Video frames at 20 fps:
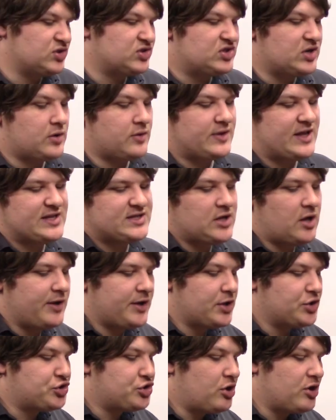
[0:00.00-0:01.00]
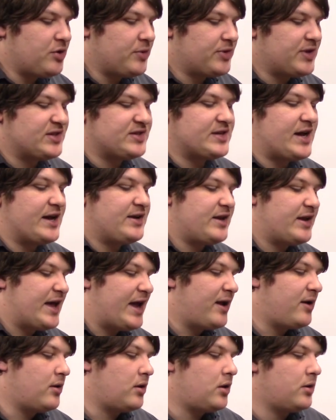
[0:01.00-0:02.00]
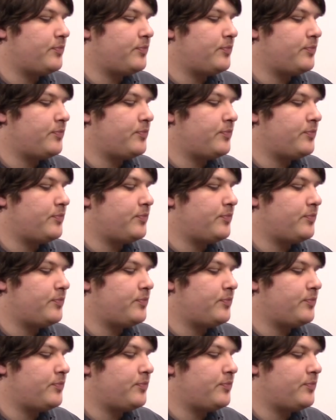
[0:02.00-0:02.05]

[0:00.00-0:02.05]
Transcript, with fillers: So that's all I could show you with this guy today,